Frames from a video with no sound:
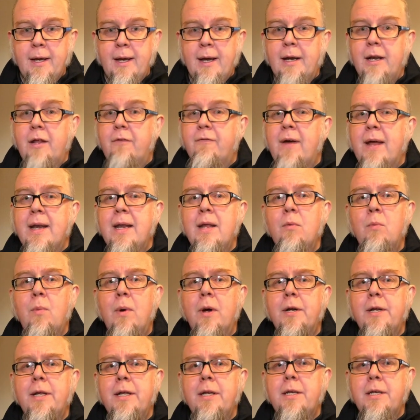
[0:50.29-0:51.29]
And if
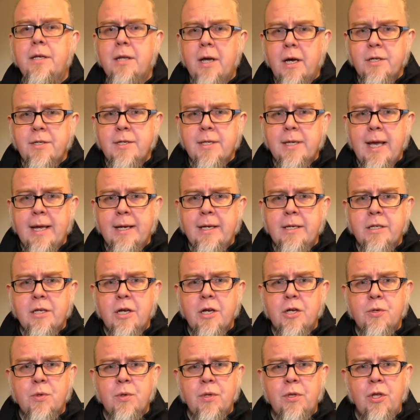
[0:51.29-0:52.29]
anybody does get in
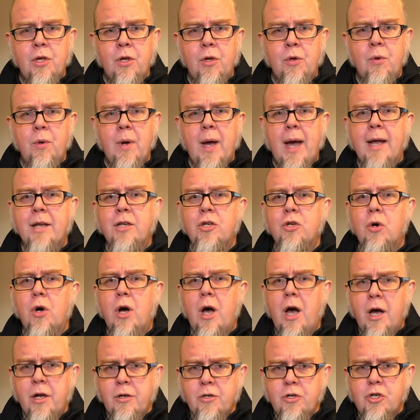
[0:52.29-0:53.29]
touch with you and you're
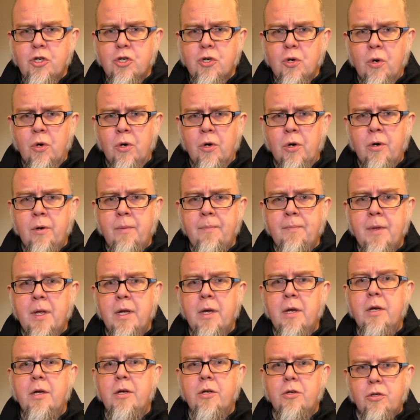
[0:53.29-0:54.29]
unsure,
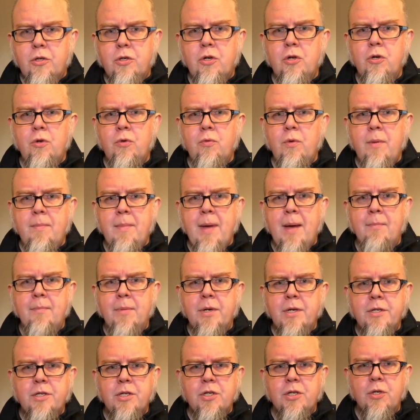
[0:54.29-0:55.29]
do
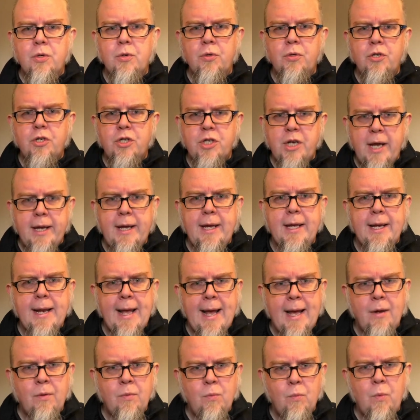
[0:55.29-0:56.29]
remember to check it
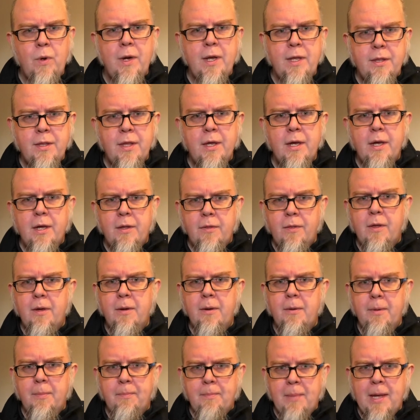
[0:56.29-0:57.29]
out with
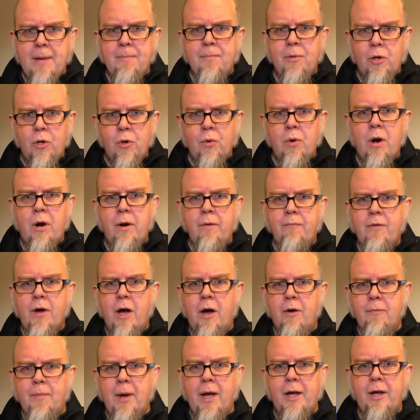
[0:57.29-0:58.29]
the people who are
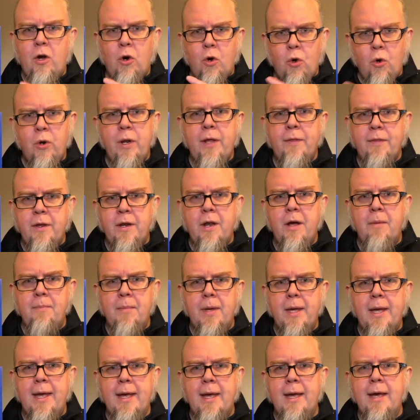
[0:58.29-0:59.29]
involved by calling the
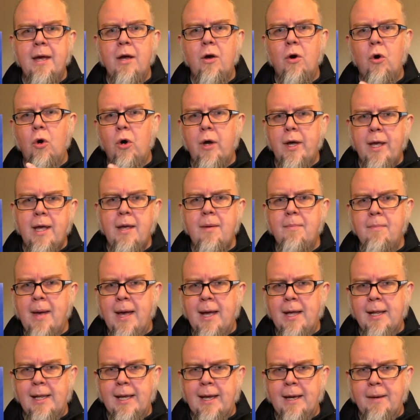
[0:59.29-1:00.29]
number here or
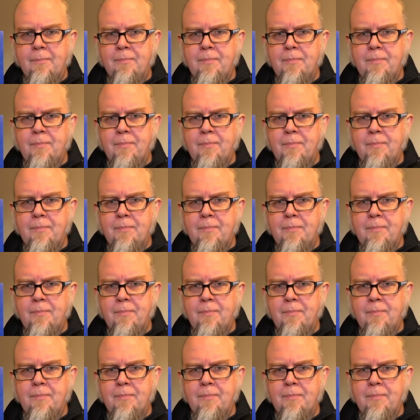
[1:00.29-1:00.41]
emailing.